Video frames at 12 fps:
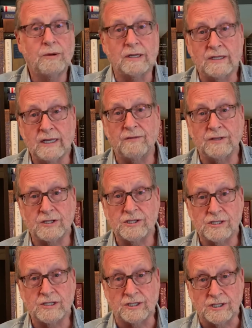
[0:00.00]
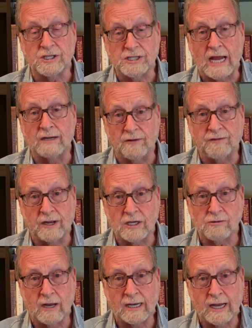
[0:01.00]
But given the state of
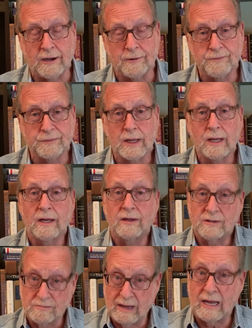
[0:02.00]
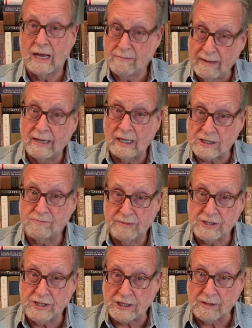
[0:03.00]
affairs right now, it may not
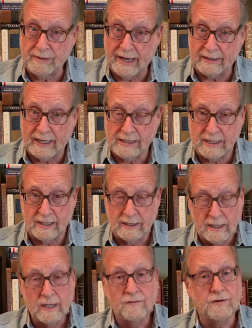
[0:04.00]
be such a bad idea.